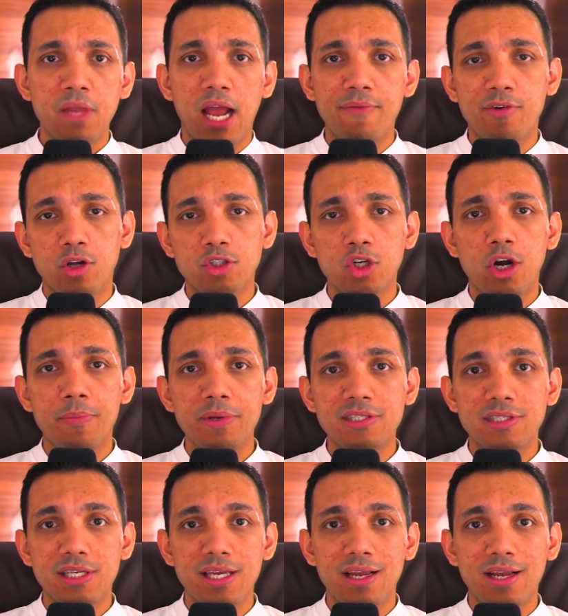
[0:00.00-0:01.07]
we're also going to be
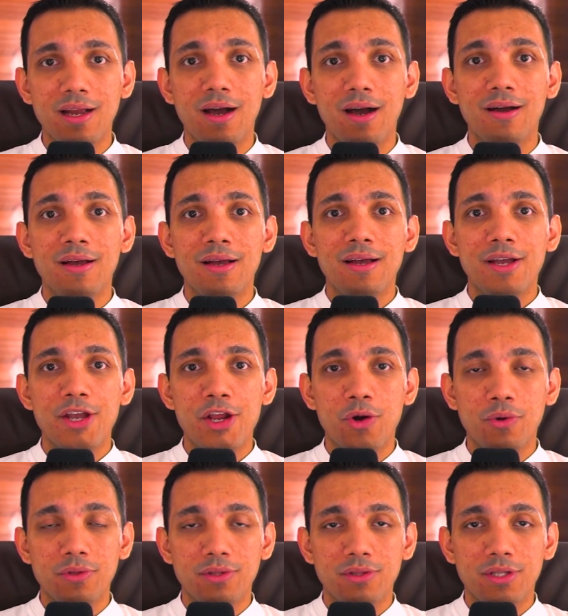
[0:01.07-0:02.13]
seeing,
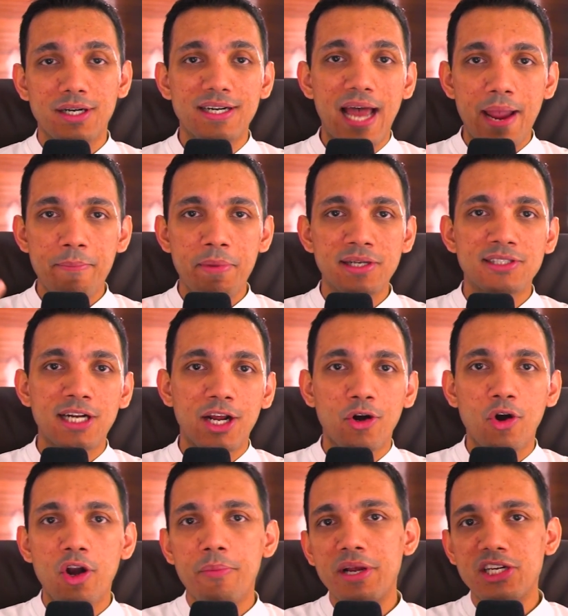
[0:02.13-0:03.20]
the diamonds that are
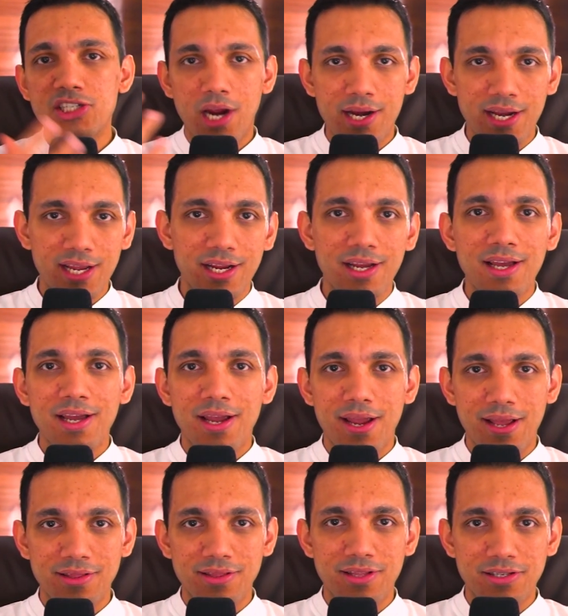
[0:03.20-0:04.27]
going to be shining
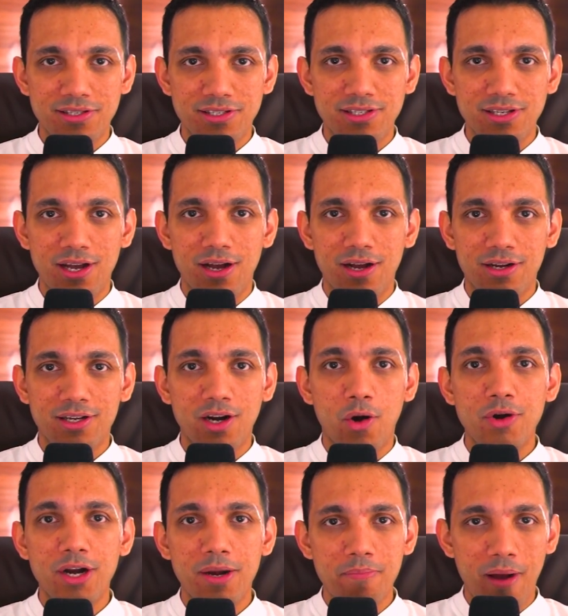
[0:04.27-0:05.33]
in this
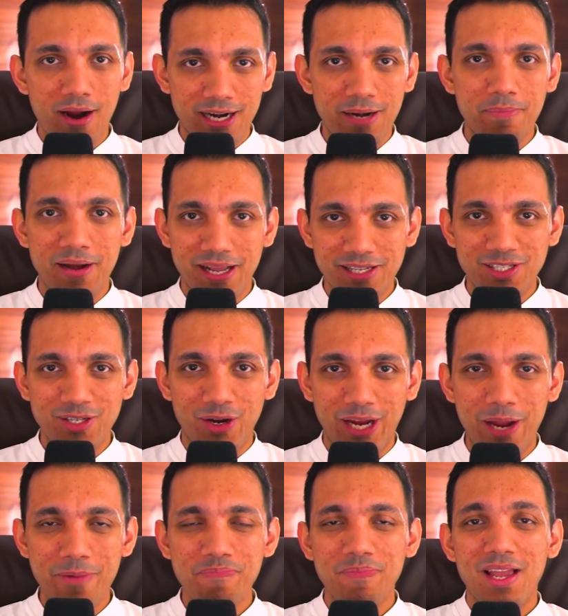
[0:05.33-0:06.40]
crowded marketplace.
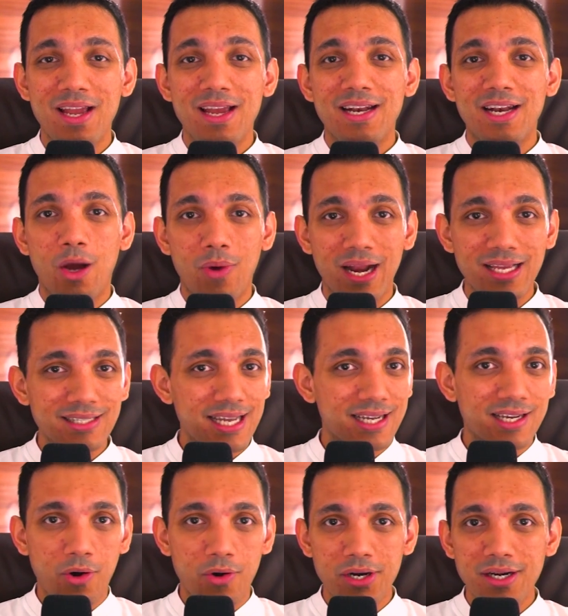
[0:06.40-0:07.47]
Okay. Now, when I say
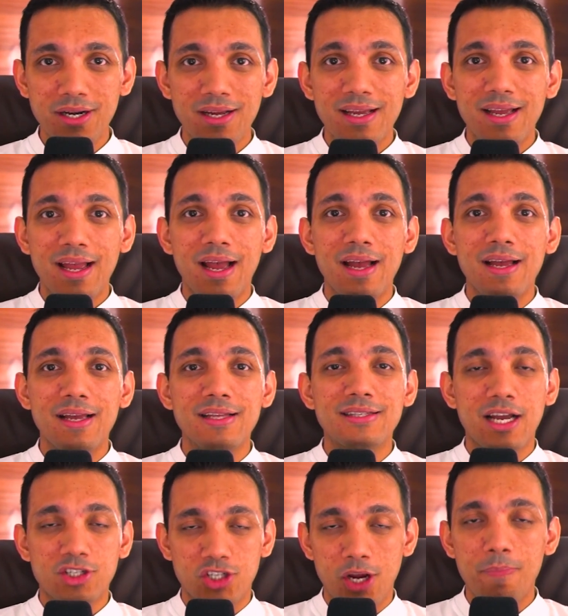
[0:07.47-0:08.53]
crowded, it's
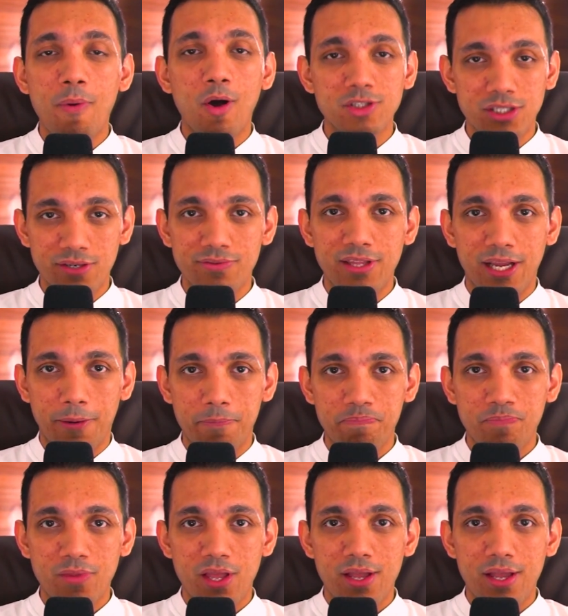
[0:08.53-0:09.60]
actually a positive thing.
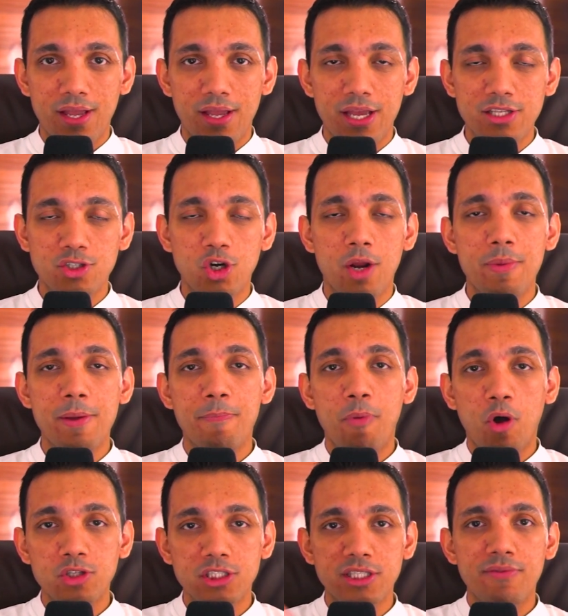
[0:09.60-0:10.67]
It's going to be
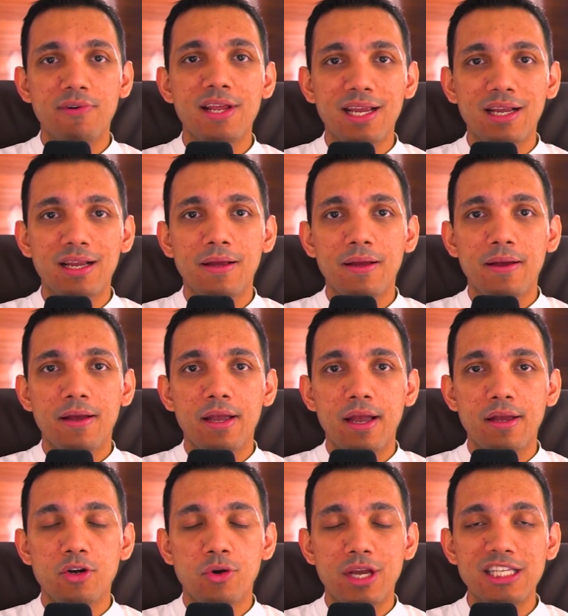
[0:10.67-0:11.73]
positively,
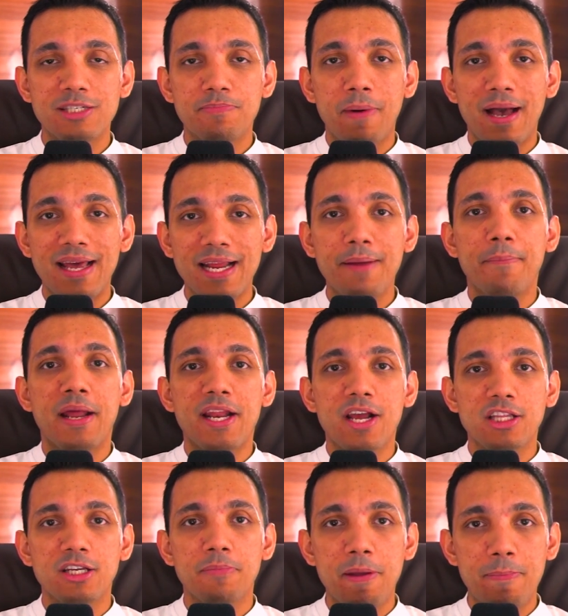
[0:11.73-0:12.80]
inspiring many
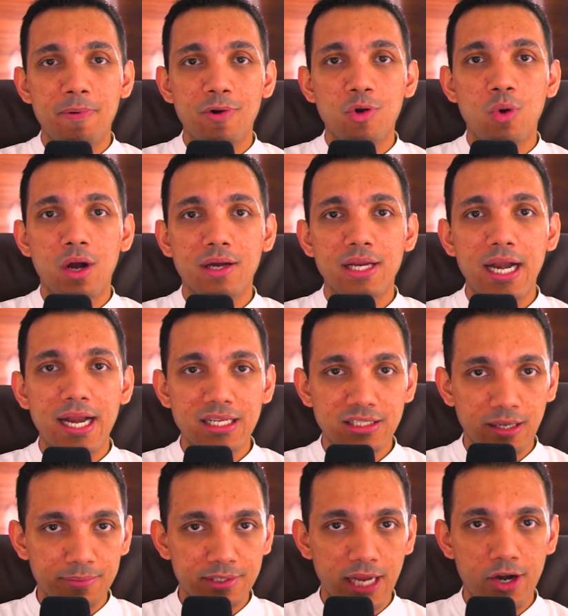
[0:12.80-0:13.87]
other people who are creating
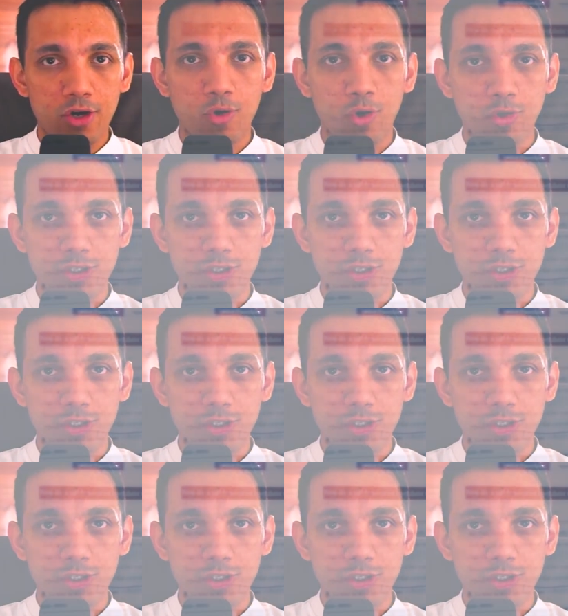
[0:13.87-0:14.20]
substandard courses